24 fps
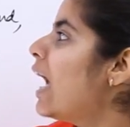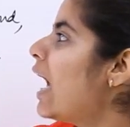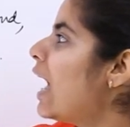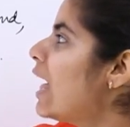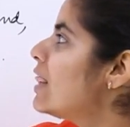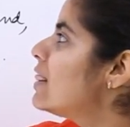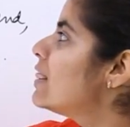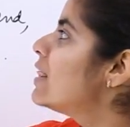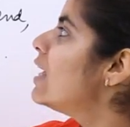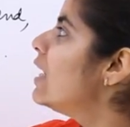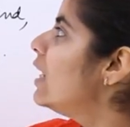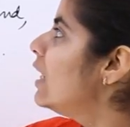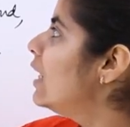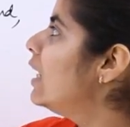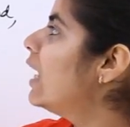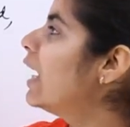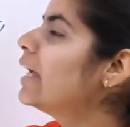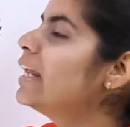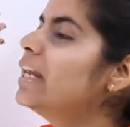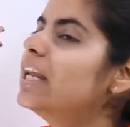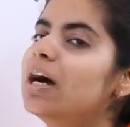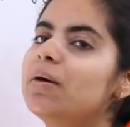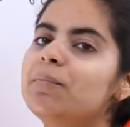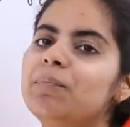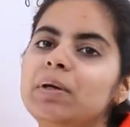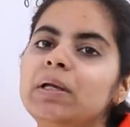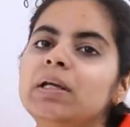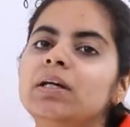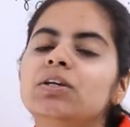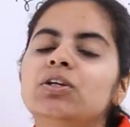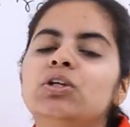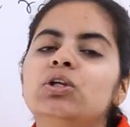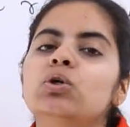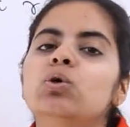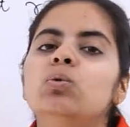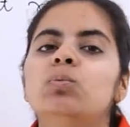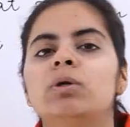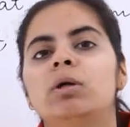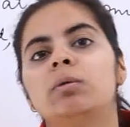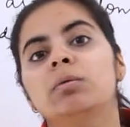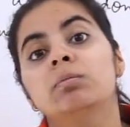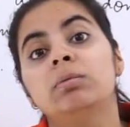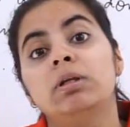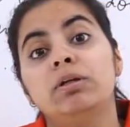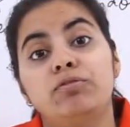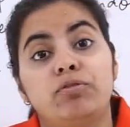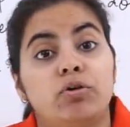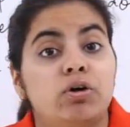and they line up in a queue
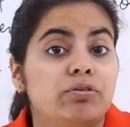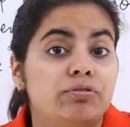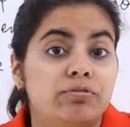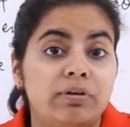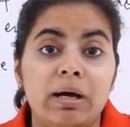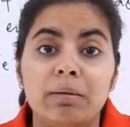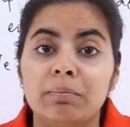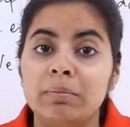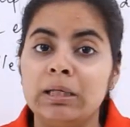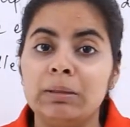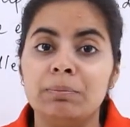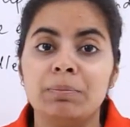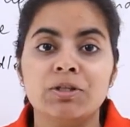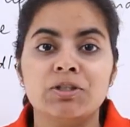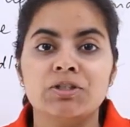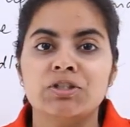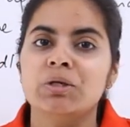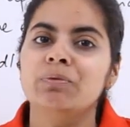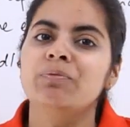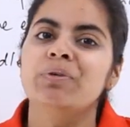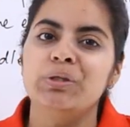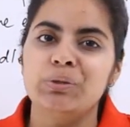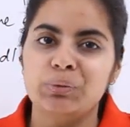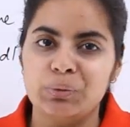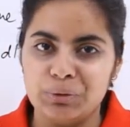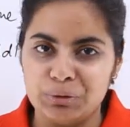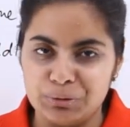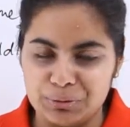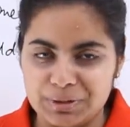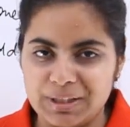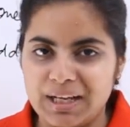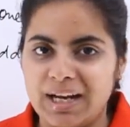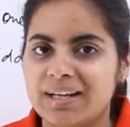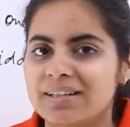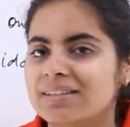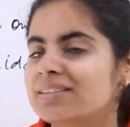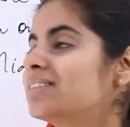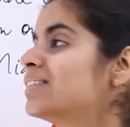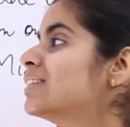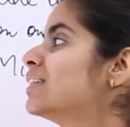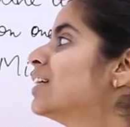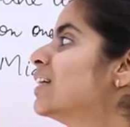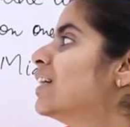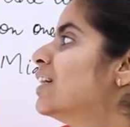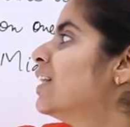probably for a family picture, we don't know that.